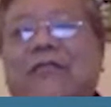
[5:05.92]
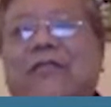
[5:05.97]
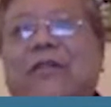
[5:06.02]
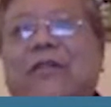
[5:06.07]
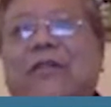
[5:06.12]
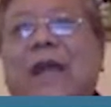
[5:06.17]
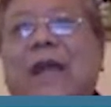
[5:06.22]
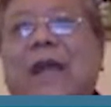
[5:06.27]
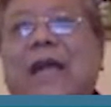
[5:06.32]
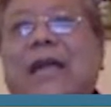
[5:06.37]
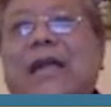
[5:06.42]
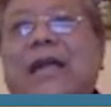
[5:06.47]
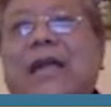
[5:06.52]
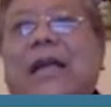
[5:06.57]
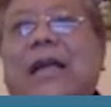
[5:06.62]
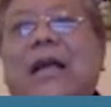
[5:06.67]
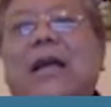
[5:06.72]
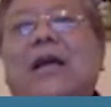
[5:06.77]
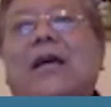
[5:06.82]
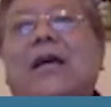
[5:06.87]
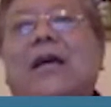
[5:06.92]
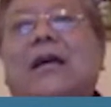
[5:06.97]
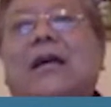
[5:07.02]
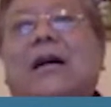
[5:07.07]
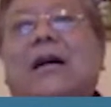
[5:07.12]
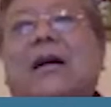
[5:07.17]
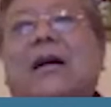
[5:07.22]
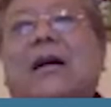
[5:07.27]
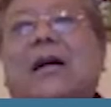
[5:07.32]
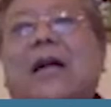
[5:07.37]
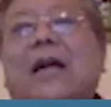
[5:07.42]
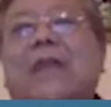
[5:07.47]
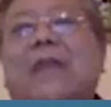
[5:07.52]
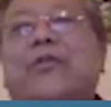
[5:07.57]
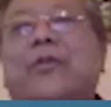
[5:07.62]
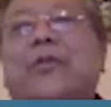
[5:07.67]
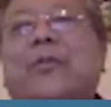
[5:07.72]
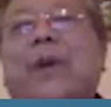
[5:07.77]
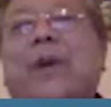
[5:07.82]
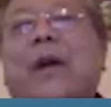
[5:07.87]
form any
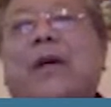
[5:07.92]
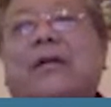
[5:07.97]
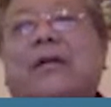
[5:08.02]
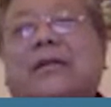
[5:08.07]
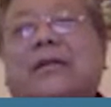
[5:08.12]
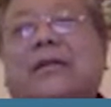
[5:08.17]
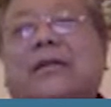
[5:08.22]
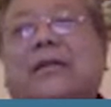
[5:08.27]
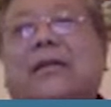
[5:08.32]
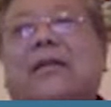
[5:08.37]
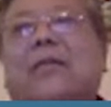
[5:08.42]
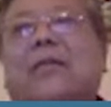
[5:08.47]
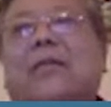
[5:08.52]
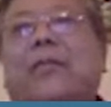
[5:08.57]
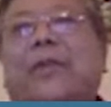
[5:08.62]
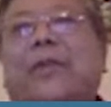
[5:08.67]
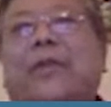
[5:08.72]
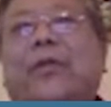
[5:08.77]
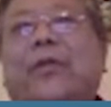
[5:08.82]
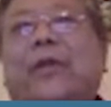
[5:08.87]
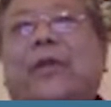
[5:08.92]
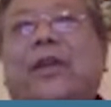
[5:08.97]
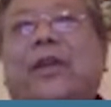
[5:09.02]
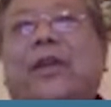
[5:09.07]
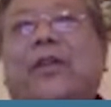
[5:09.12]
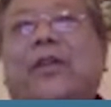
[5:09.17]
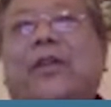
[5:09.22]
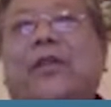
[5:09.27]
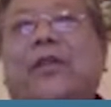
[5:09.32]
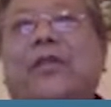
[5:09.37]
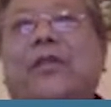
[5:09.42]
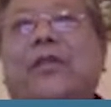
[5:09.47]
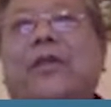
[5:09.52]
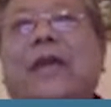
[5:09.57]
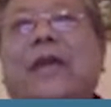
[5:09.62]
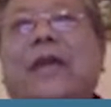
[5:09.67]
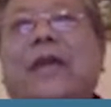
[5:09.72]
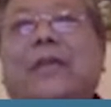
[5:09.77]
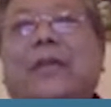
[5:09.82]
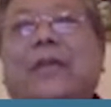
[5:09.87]
chemistry bond between QQ
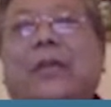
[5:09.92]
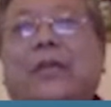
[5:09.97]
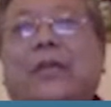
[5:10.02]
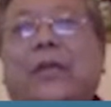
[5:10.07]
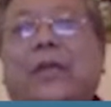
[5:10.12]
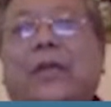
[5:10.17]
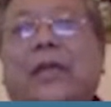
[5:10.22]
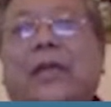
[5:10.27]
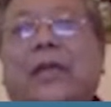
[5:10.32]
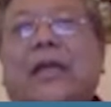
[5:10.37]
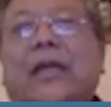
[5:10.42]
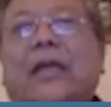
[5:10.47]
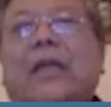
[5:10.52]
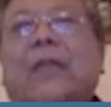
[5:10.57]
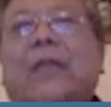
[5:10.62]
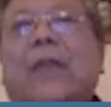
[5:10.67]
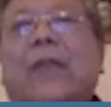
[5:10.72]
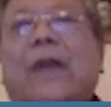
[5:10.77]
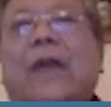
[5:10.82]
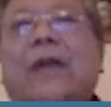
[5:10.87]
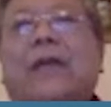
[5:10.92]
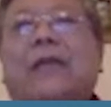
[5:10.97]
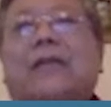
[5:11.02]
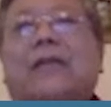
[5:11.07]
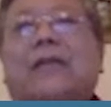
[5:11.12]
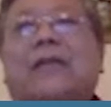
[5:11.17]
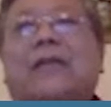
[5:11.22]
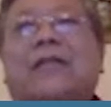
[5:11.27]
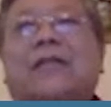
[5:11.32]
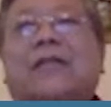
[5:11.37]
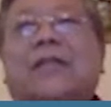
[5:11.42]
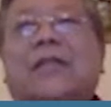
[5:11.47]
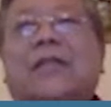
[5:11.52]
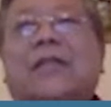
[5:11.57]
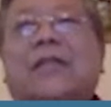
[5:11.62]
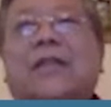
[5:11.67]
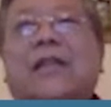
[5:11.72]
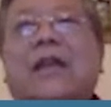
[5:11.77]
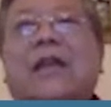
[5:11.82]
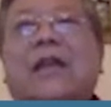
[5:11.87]
and the protein. But
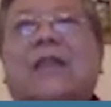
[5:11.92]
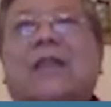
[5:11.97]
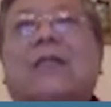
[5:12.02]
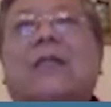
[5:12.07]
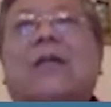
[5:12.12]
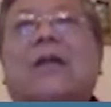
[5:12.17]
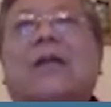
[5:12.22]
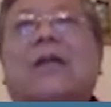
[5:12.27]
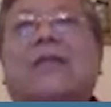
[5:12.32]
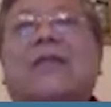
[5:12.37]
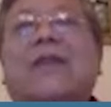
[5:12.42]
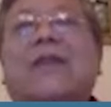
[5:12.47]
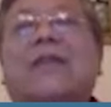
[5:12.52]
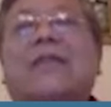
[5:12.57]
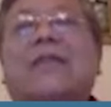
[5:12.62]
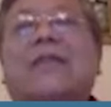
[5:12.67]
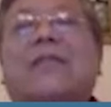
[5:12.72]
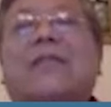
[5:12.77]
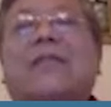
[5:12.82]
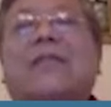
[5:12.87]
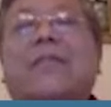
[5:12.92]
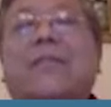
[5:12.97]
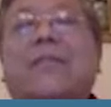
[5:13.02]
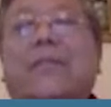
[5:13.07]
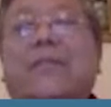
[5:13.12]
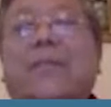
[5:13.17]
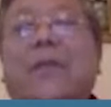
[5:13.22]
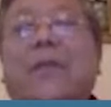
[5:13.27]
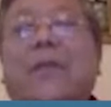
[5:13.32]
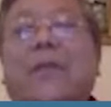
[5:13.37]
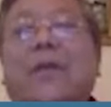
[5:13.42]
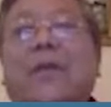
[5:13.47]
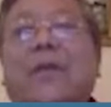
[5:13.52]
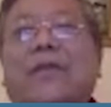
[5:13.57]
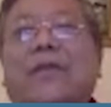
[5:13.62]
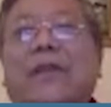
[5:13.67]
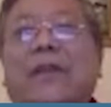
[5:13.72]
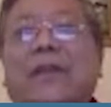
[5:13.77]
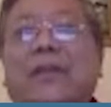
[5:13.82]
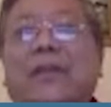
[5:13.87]
this non-covalent
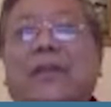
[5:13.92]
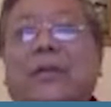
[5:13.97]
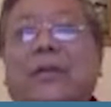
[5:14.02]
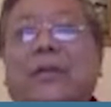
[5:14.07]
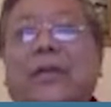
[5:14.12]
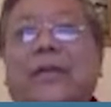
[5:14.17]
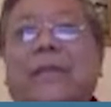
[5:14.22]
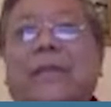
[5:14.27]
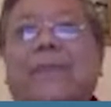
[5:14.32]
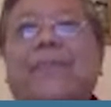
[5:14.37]
modified protein